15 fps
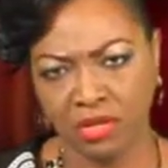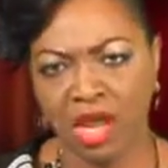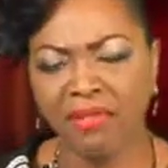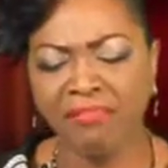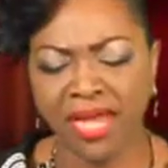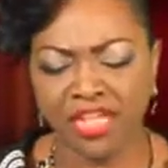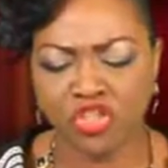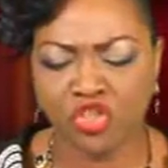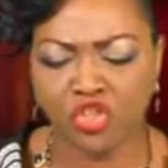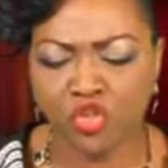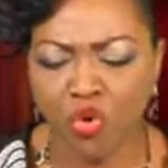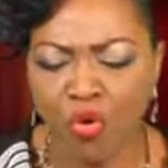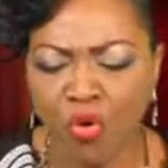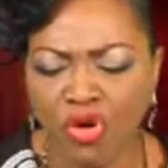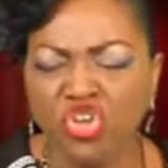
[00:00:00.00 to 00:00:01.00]
And my
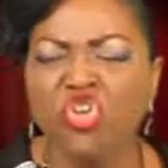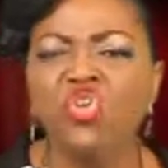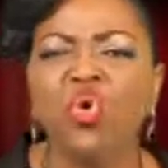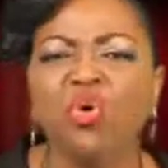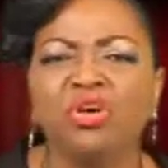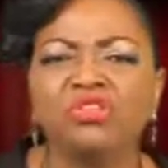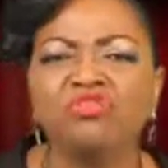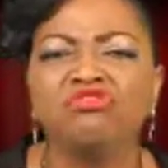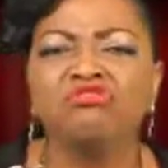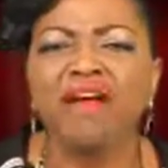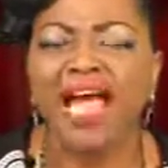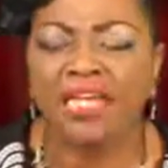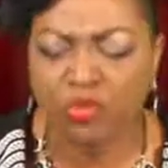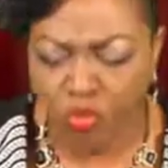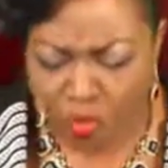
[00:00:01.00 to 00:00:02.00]
soul knows
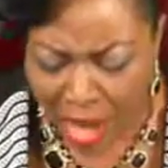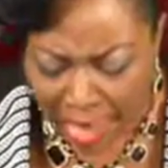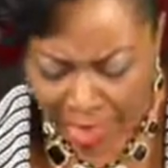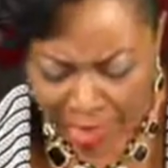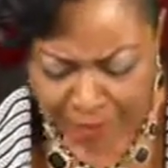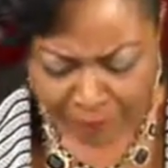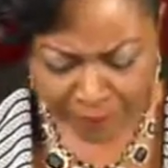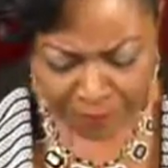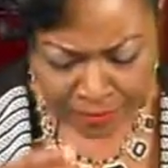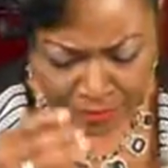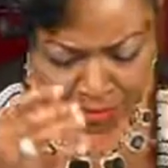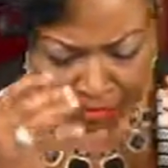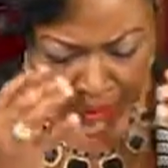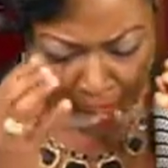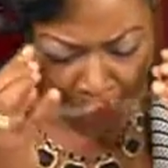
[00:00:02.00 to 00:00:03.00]
right well.
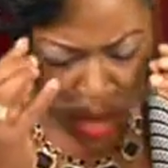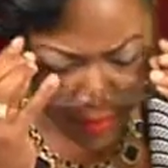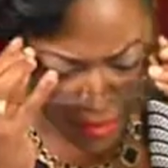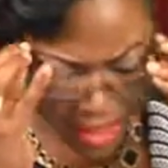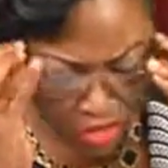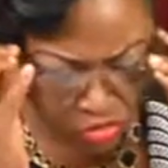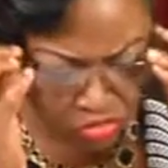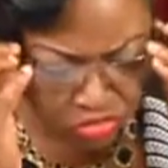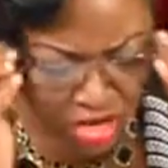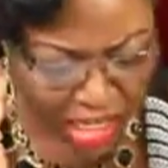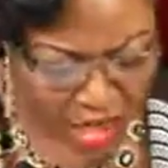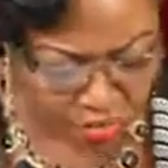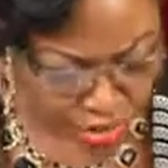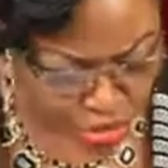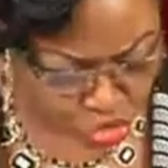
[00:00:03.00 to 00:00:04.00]
The Bible is
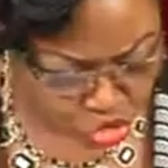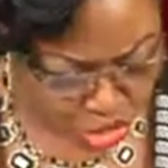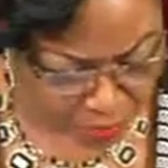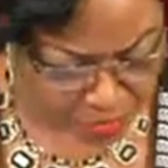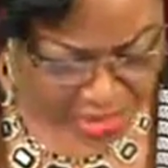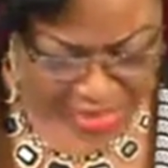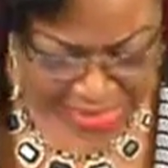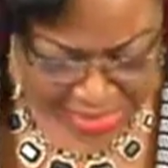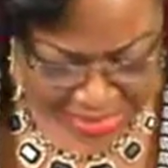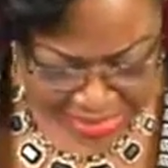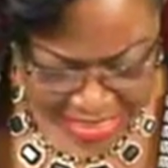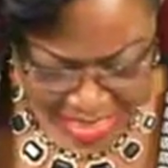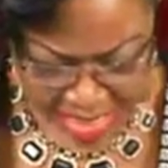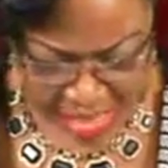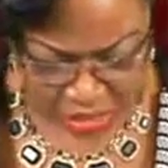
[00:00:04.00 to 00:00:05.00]
riddled with scriptures that
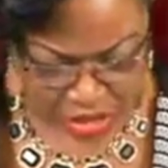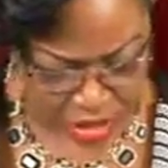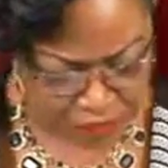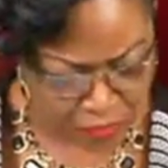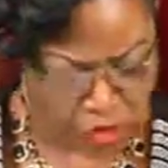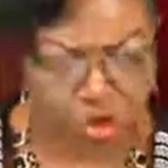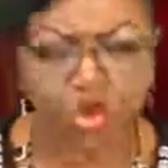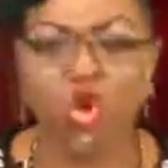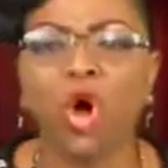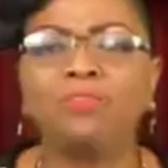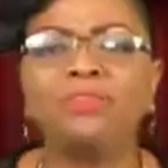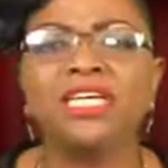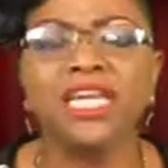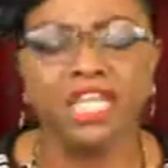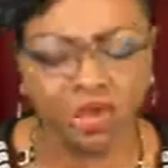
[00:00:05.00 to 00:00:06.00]
tell us
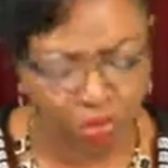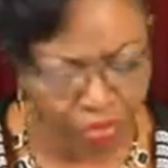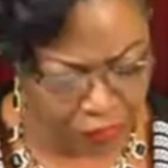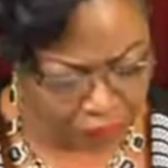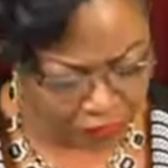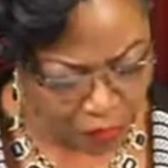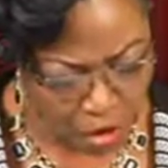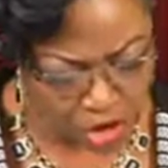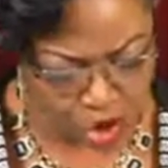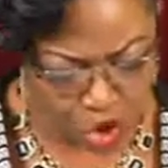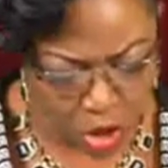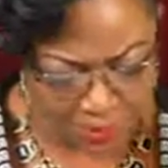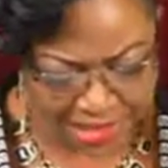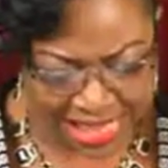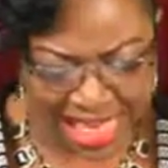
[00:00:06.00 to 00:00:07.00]
Job 33 4,
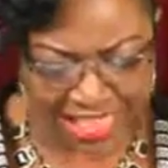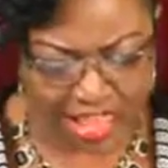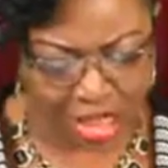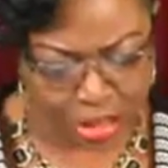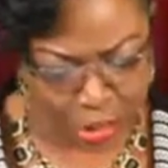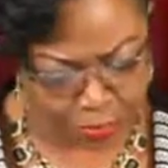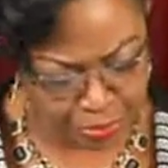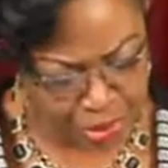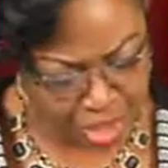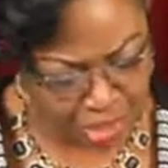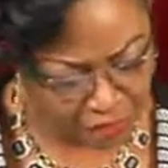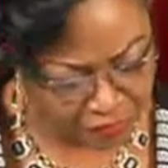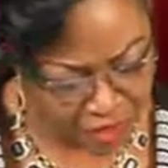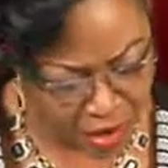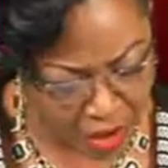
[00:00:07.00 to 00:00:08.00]
Job says, The Spirit
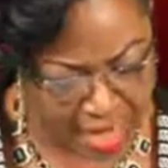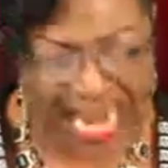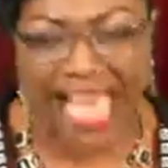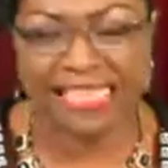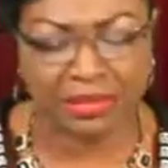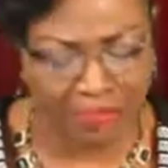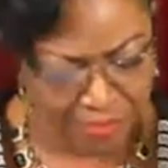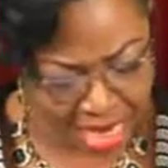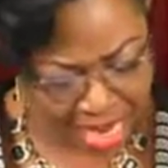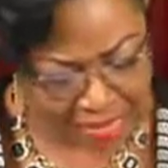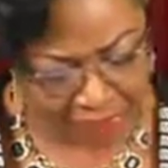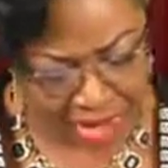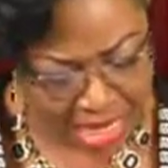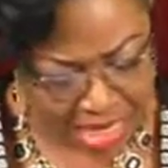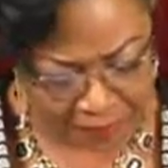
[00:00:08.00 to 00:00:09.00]
of God has made
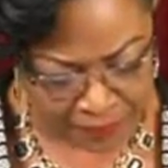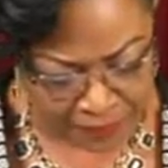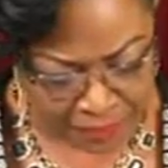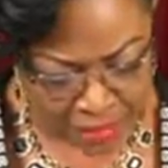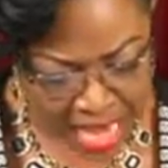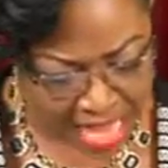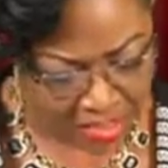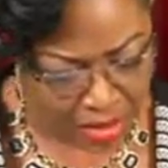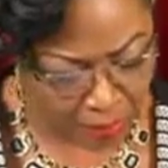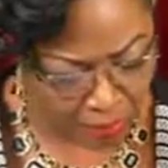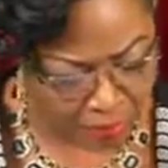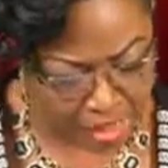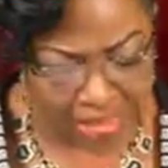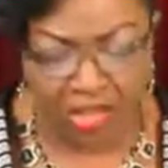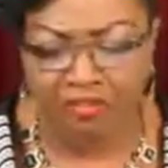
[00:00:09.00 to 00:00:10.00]
me and the
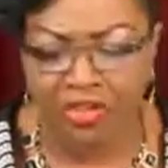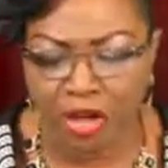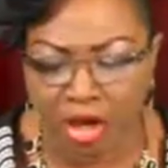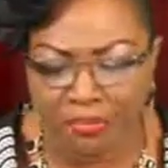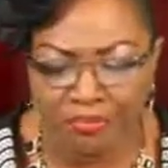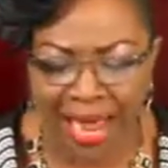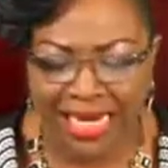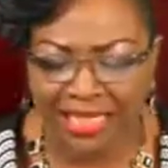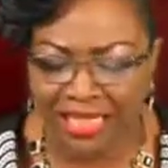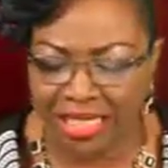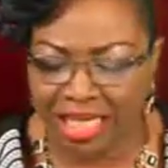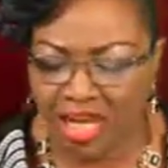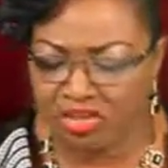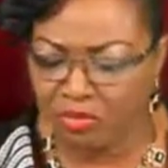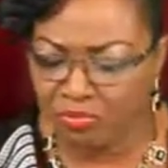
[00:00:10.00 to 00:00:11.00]
breath of the Almighty
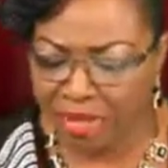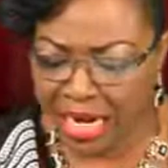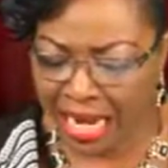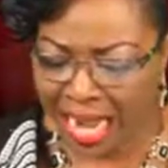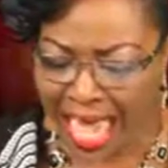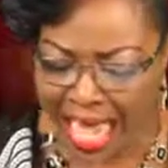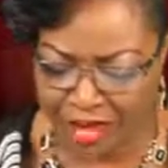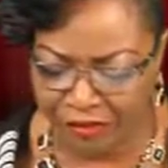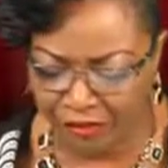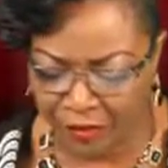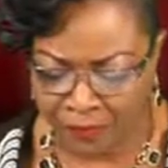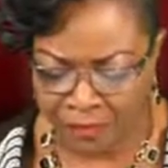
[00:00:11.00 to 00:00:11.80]
gives me life.